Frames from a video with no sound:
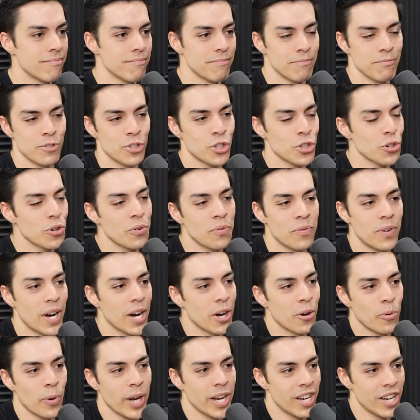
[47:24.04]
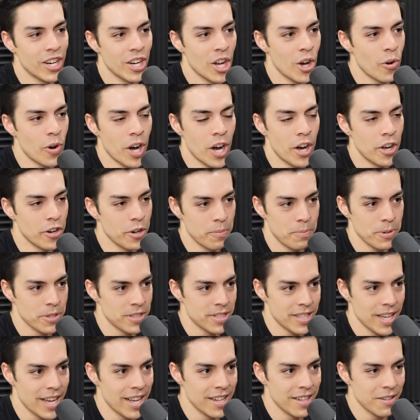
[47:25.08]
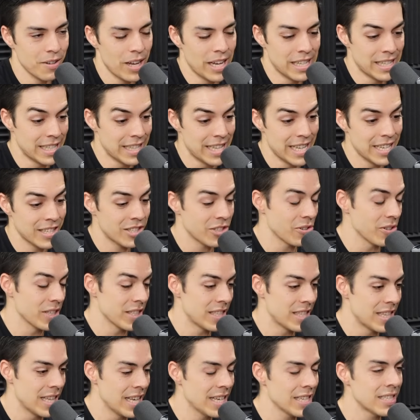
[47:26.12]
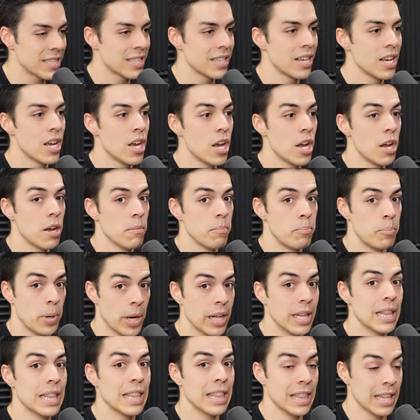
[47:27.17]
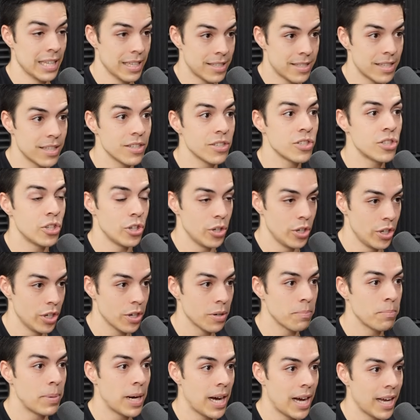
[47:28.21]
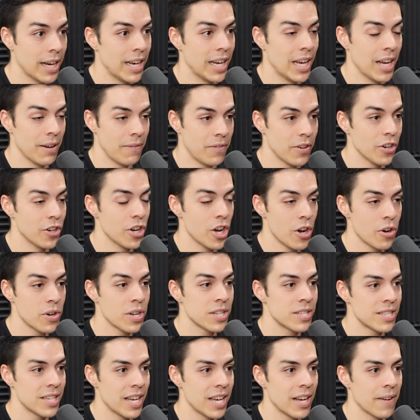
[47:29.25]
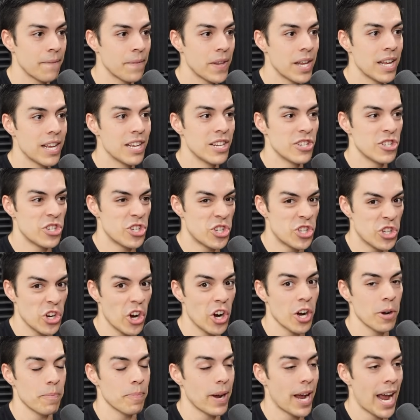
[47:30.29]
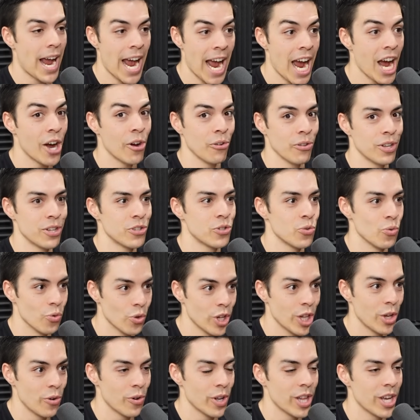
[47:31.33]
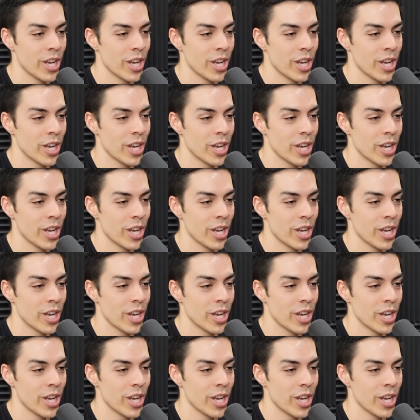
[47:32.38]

surefire way to know 100% it's this or it's this. But listen to your body. If you're noticing sharp, ow, this really, really